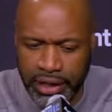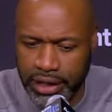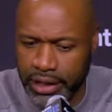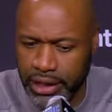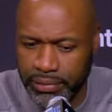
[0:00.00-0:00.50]

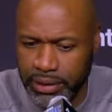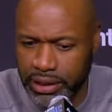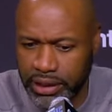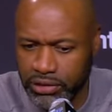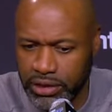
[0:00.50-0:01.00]
But
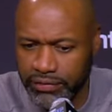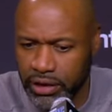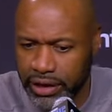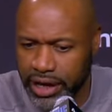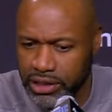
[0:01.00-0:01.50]
again, you give
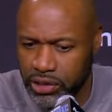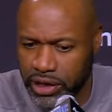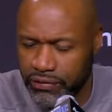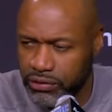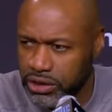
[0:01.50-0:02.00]
our guys
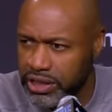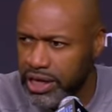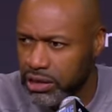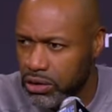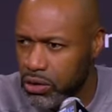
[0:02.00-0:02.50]
credit for
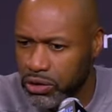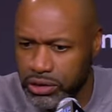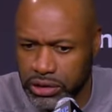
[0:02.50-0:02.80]
staying the course.